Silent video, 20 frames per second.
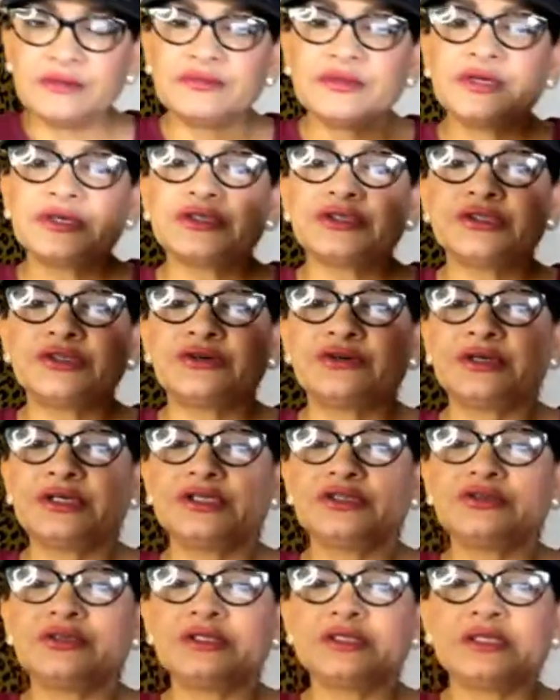There's no
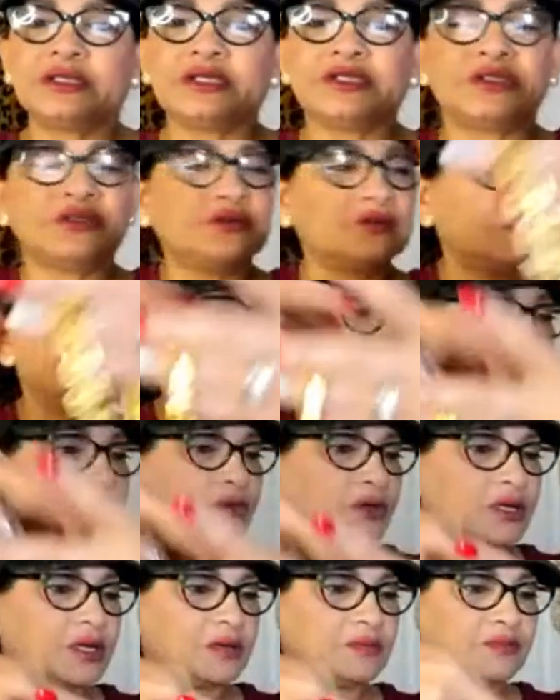interest. That's okay.
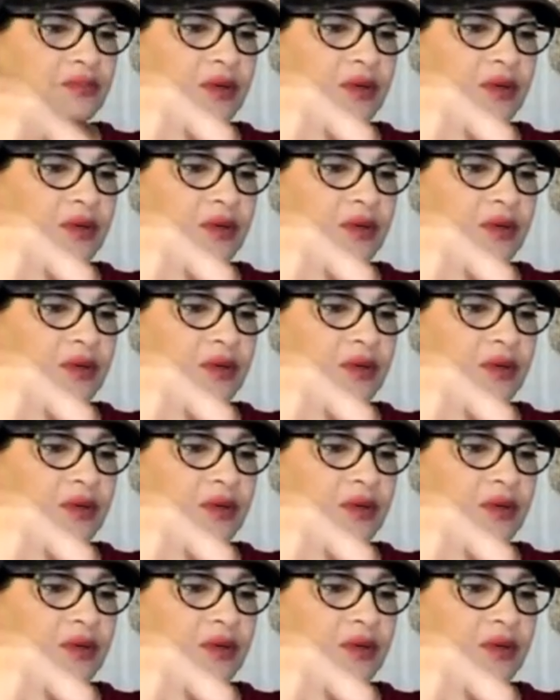We can